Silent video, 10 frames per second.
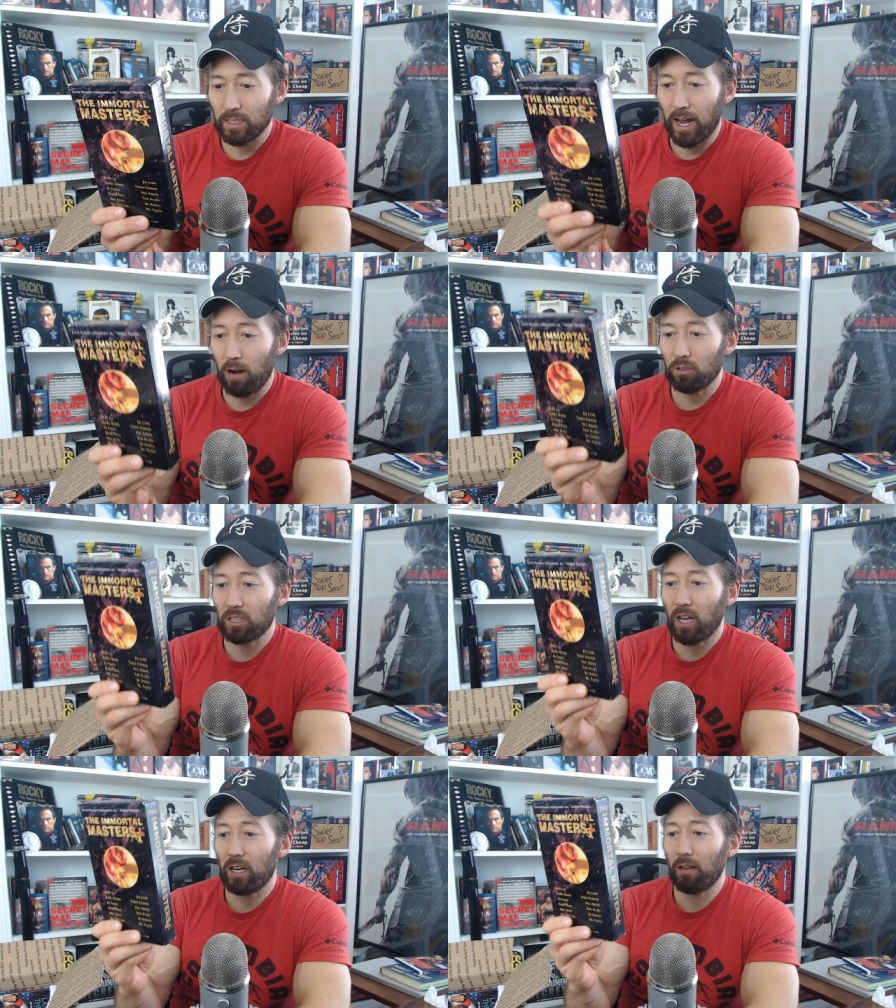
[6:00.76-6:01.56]

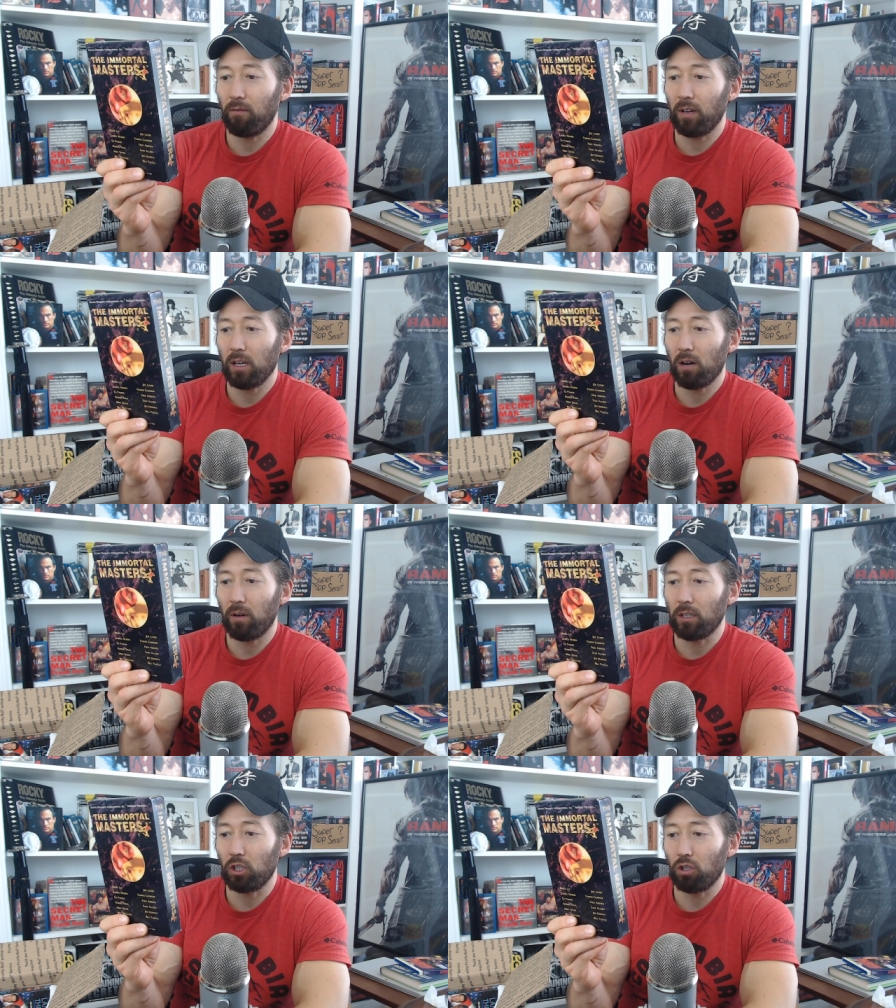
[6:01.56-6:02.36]
outstanding video.
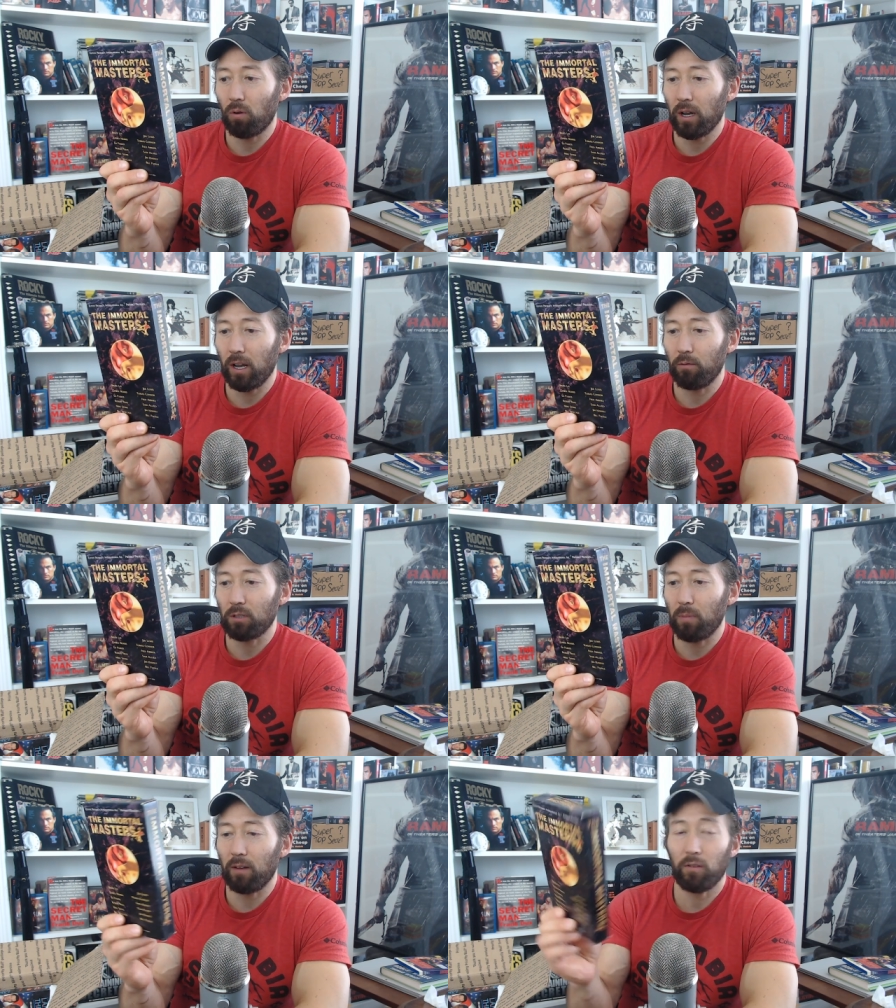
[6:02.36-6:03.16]
Enjoy it. It
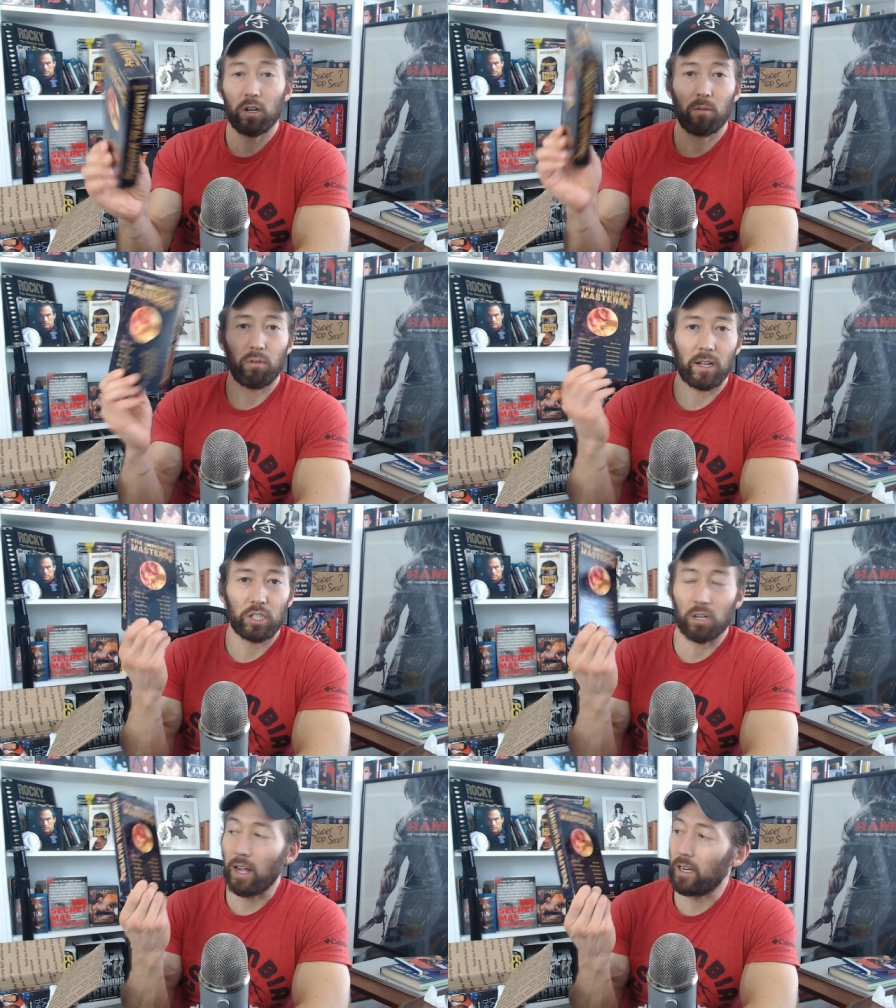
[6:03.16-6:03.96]
was made for your
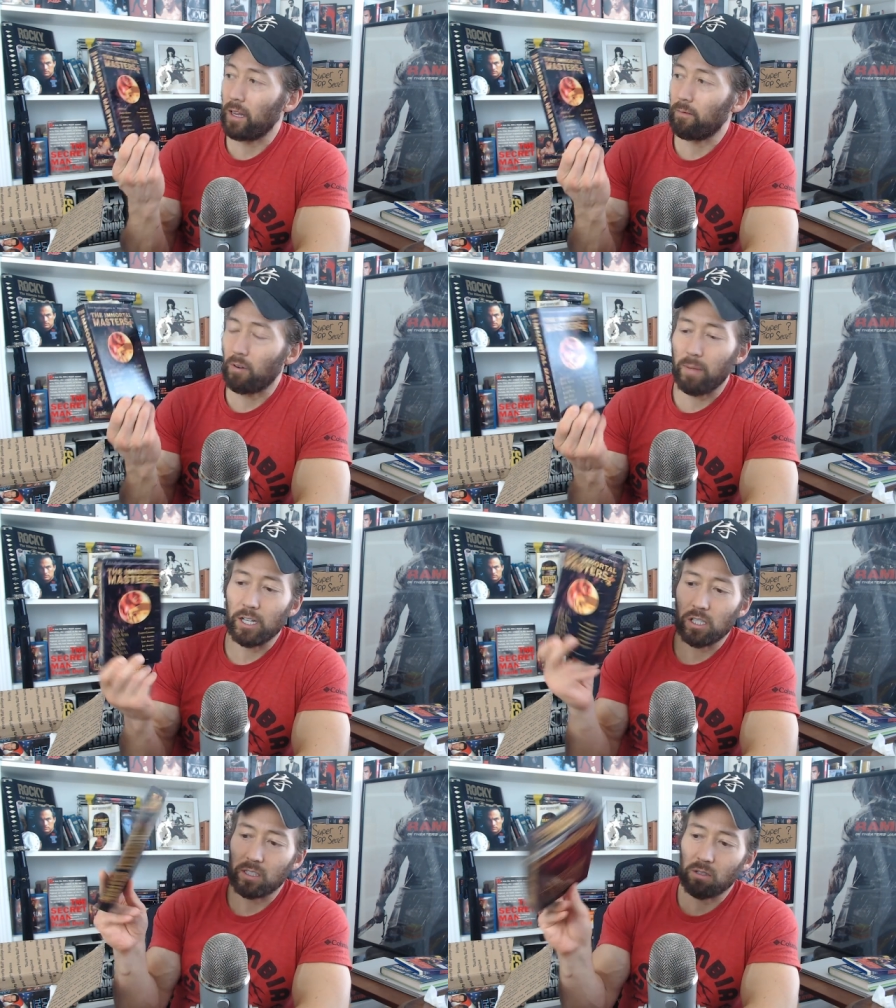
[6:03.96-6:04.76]
pleasure and
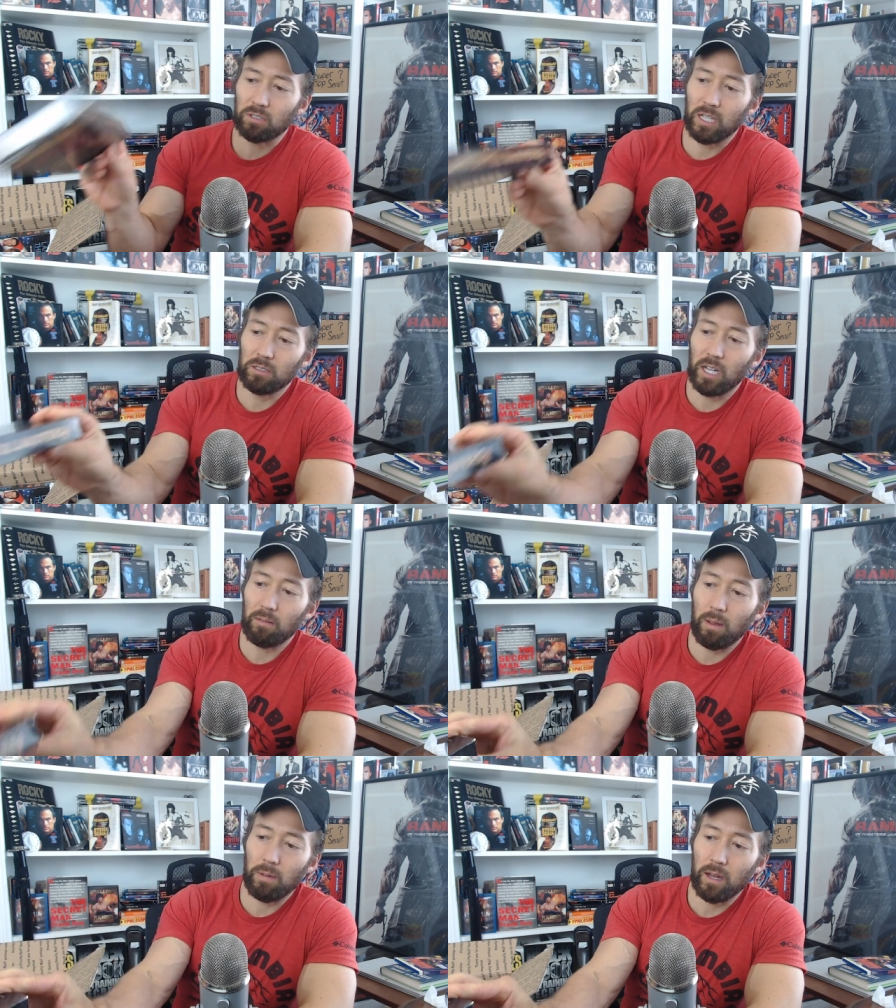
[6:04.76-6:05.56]
information. So it sounds like
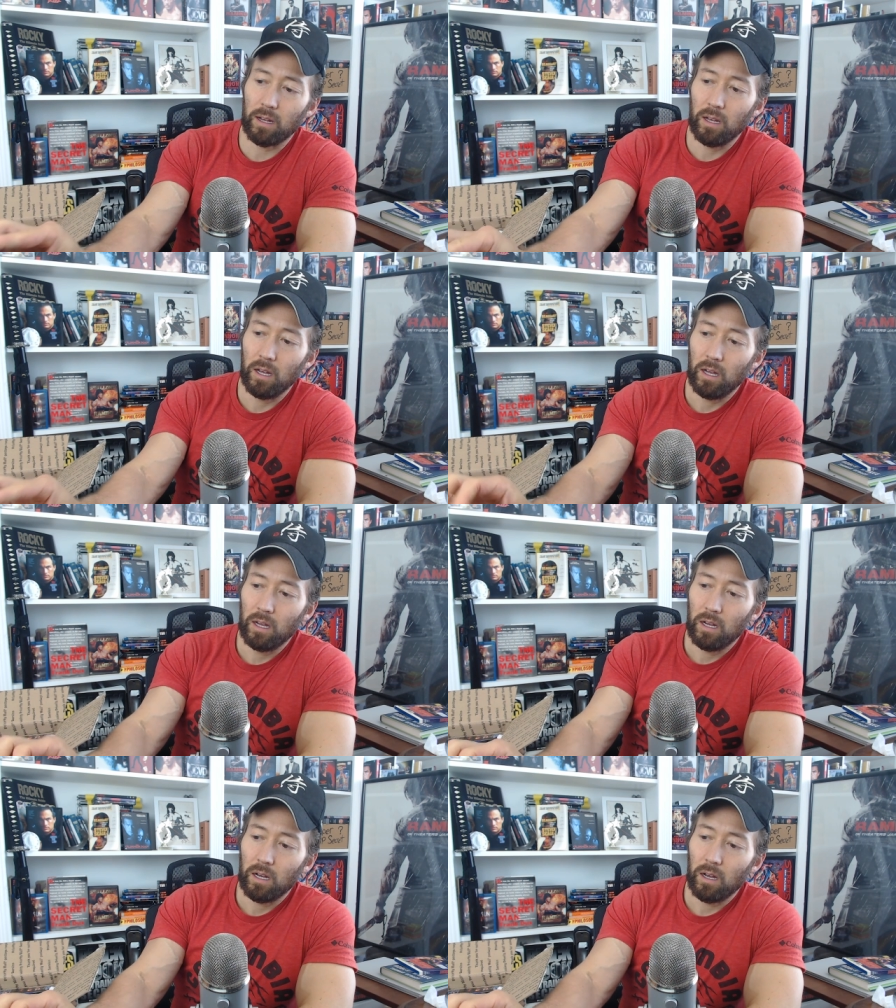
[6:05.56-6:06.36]
maybe a,
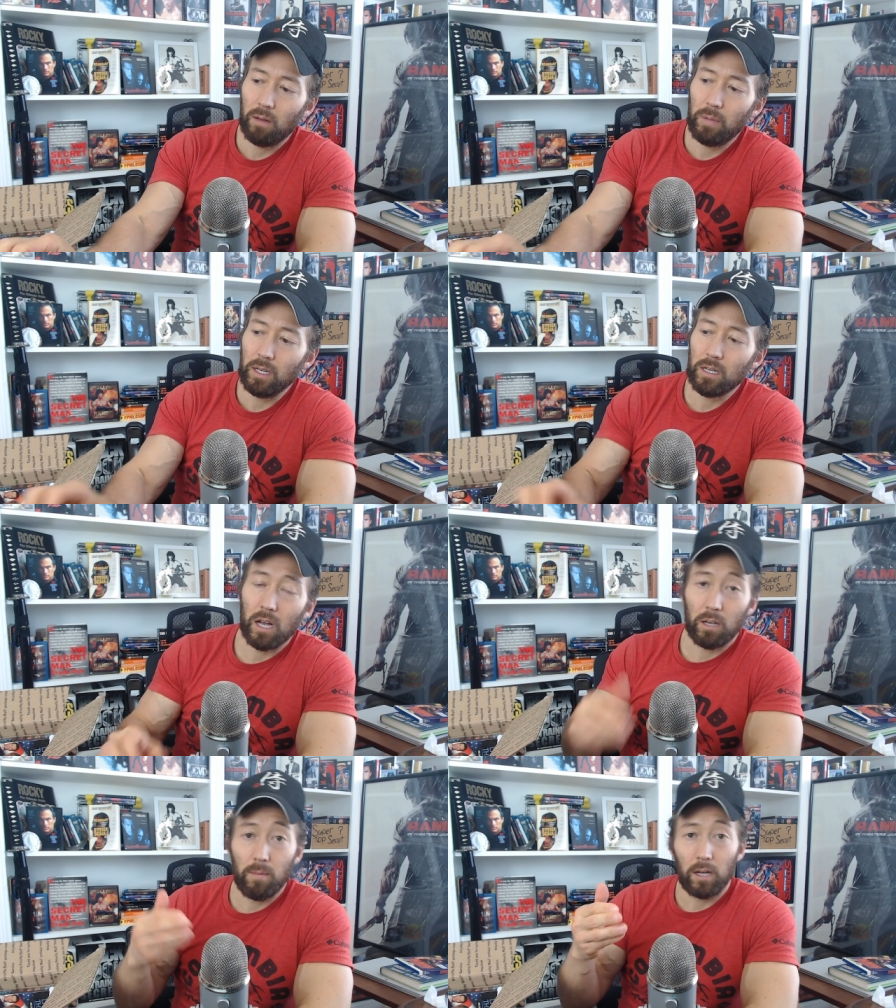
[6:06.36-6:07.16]
a mini
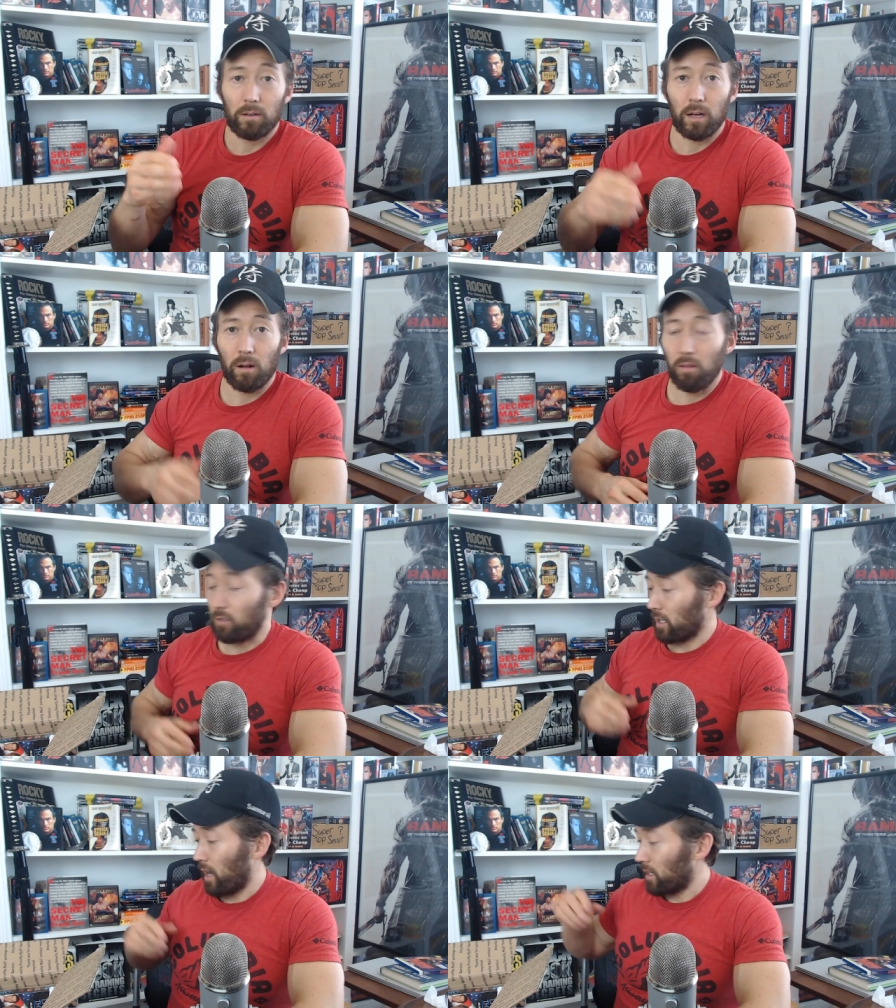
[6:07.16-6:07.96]
documentary on all
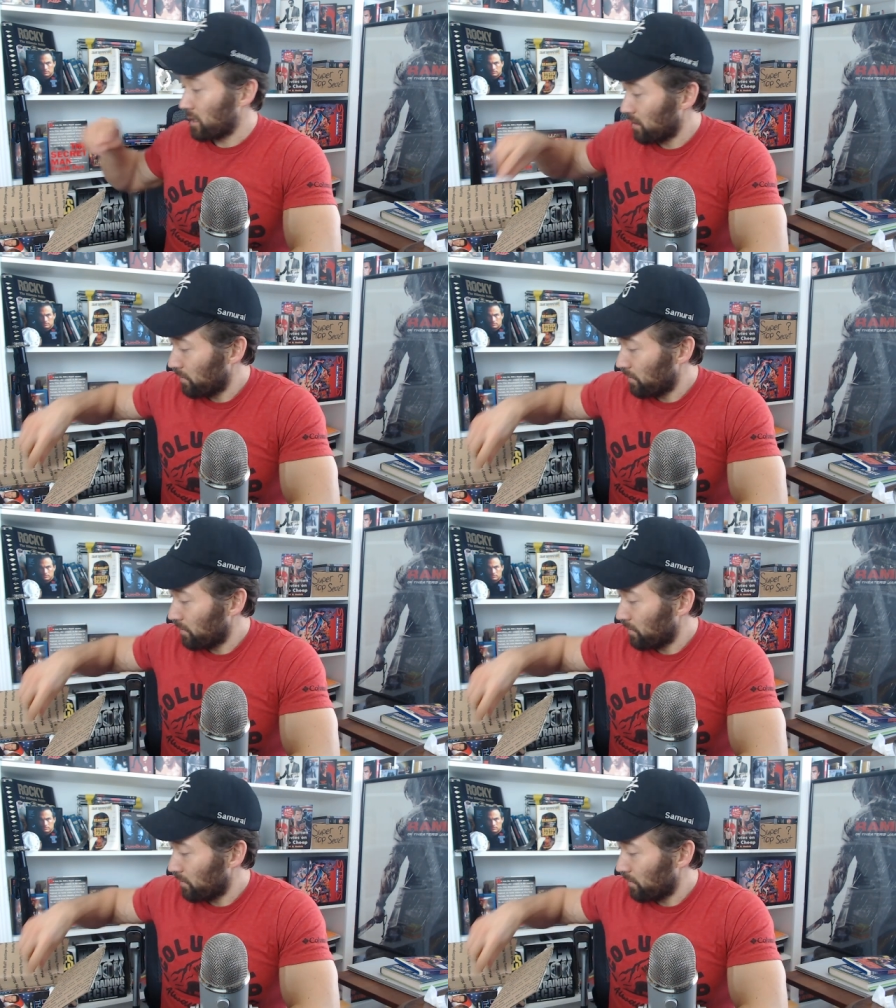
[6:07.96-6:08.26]
those guys.